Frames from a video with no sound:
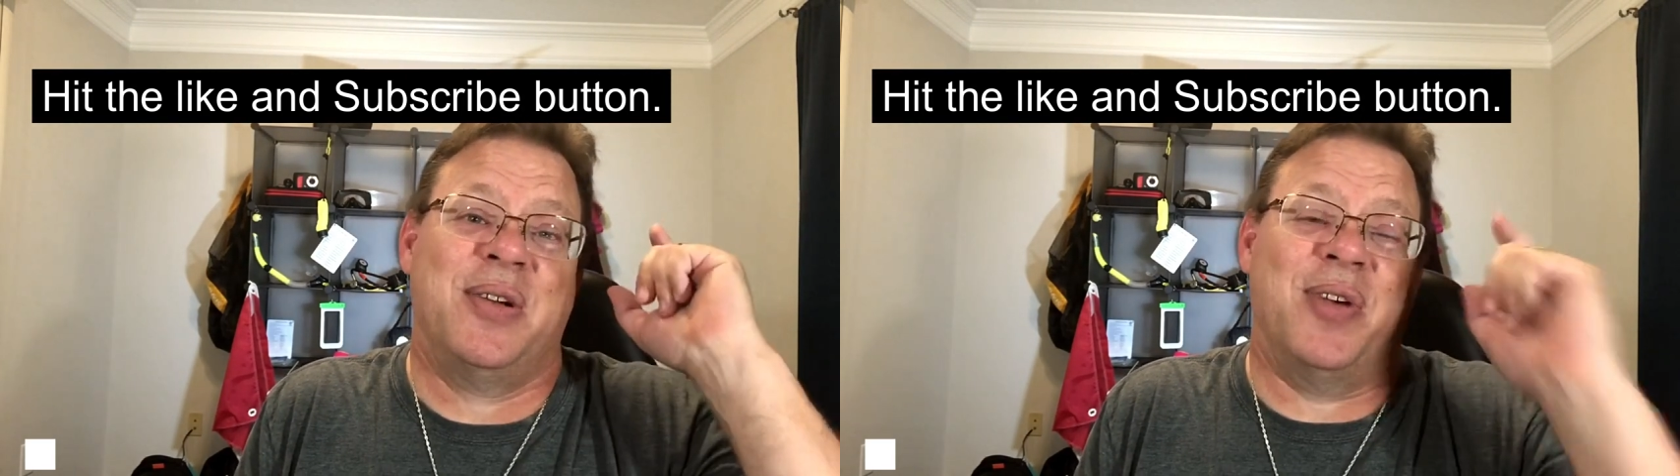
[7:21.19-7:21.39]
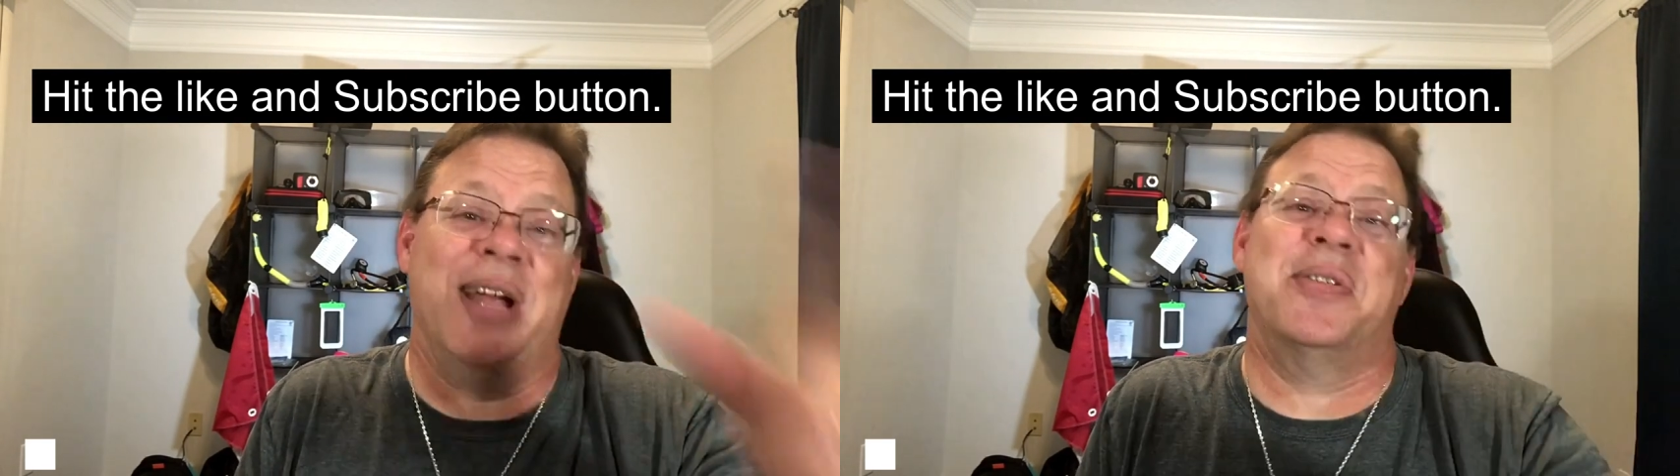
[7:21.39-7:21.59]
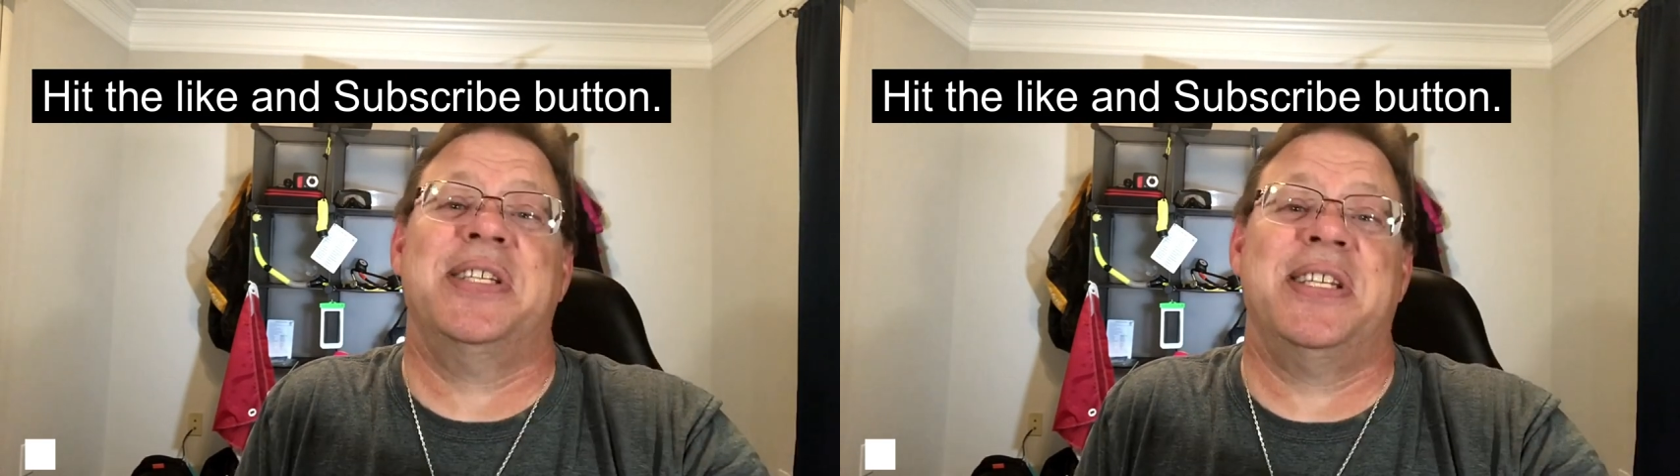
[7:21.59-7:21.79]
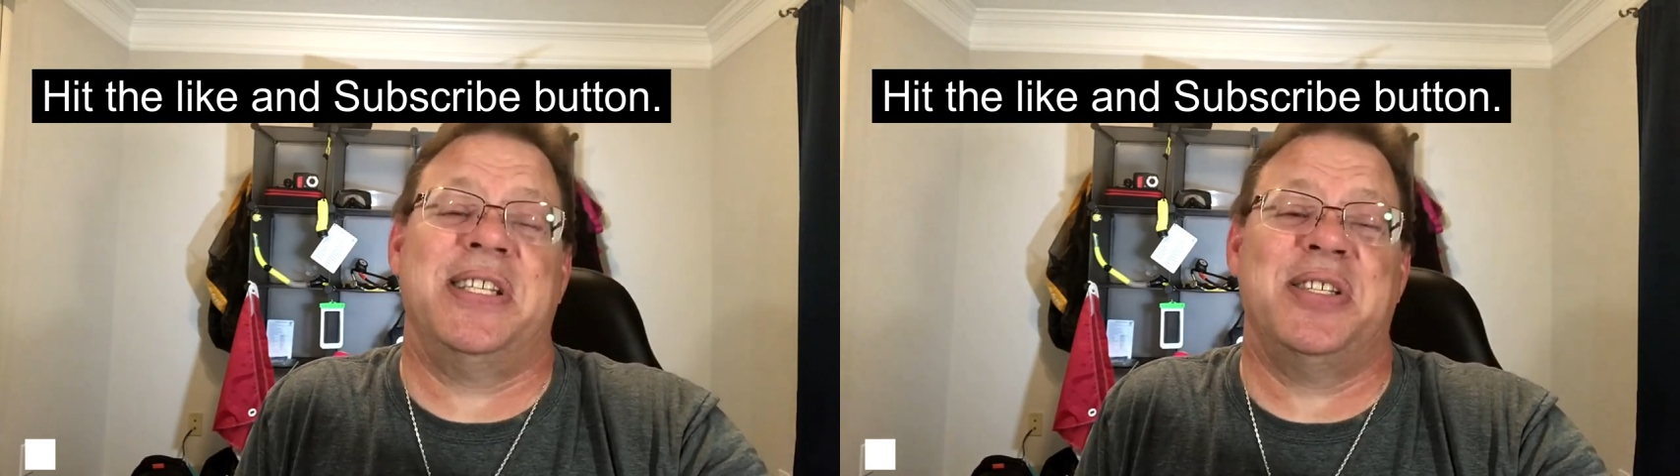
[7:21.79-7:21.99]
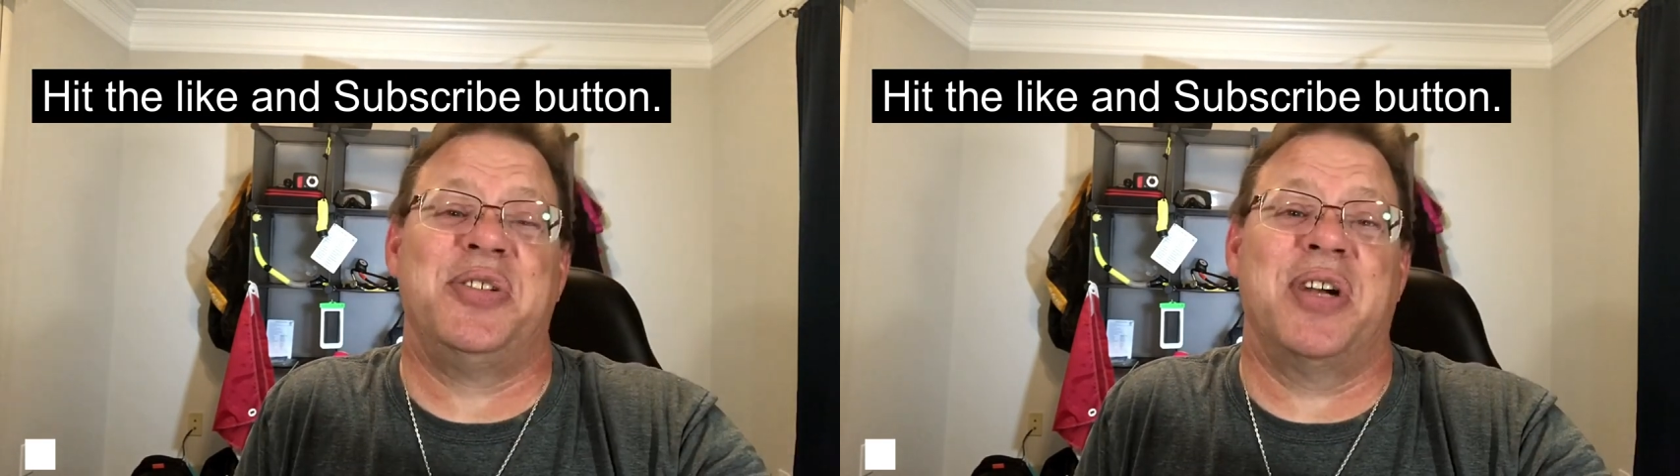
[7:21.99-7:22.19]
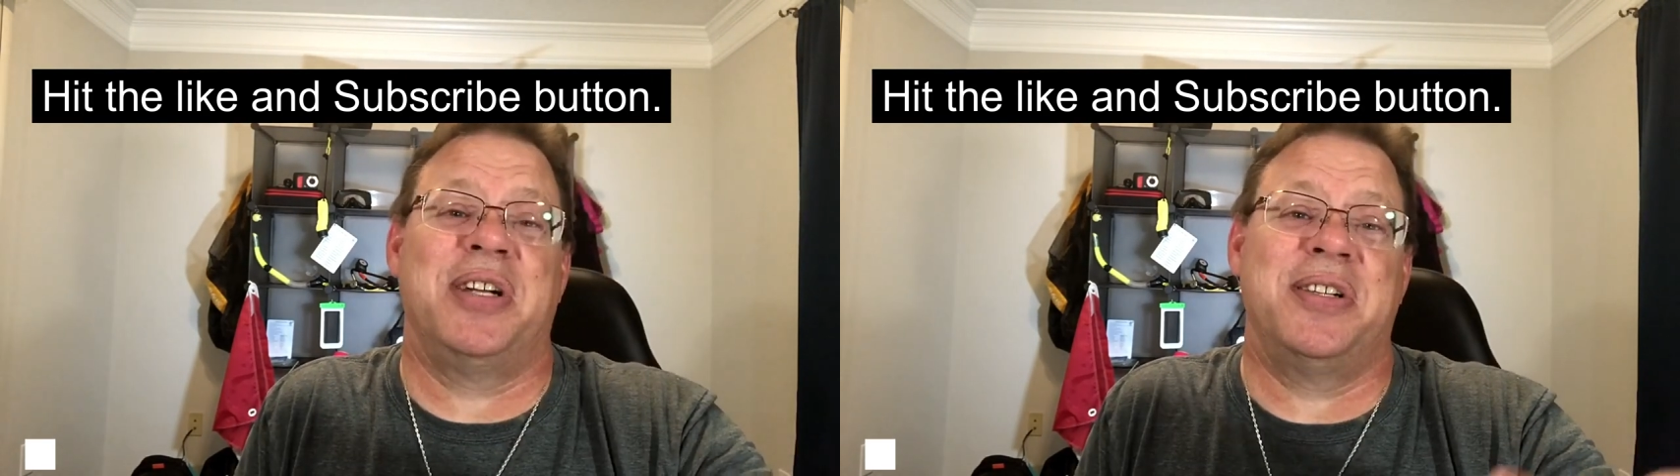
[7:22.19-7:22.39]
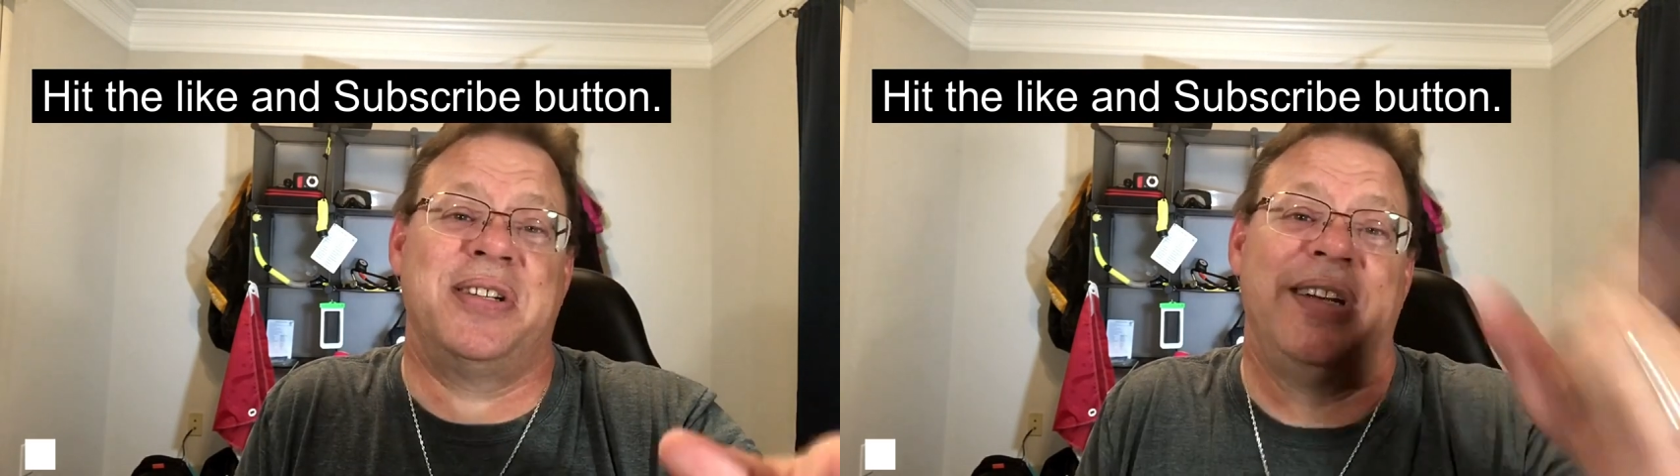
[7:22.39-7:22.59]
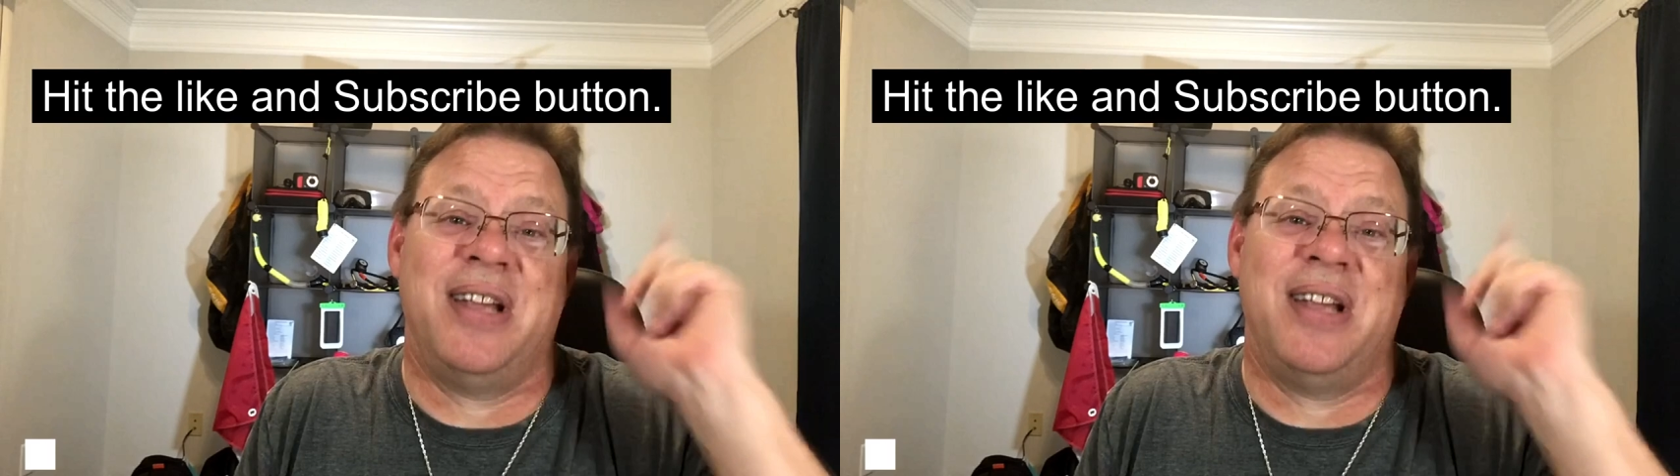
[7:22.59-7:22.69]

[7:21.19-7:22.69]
Ray was his instructor,